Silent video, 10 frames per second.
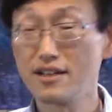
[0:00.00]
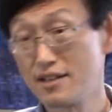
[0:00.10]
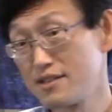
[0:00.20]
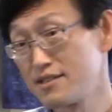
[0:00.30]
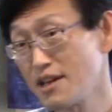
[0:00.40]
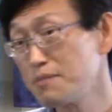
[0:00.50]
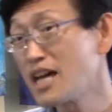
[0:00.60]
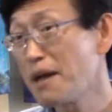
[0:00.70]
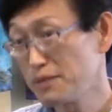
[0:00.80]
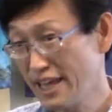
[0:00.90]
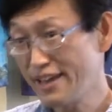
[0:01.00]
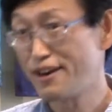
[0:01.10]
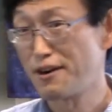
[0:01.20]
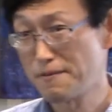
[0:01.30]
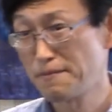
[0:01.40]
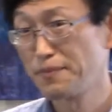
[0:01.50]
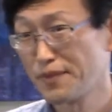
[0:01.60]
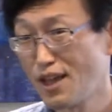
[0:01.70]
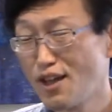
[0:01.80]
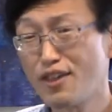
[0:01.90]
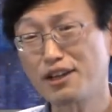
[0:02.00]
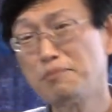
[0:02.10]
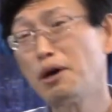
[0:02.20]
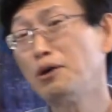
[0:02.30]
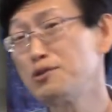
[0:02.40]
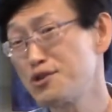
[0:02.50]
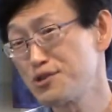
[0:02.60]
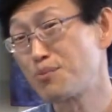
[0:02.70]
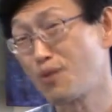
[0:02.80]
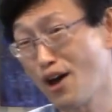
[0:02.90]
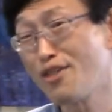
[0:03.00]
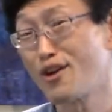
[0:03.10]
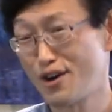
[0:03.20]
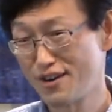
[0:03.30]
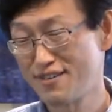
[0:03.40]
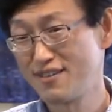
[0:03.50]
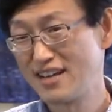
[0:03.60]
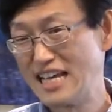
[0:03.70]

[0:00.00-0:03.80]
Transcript: Sometime later, the composer's brother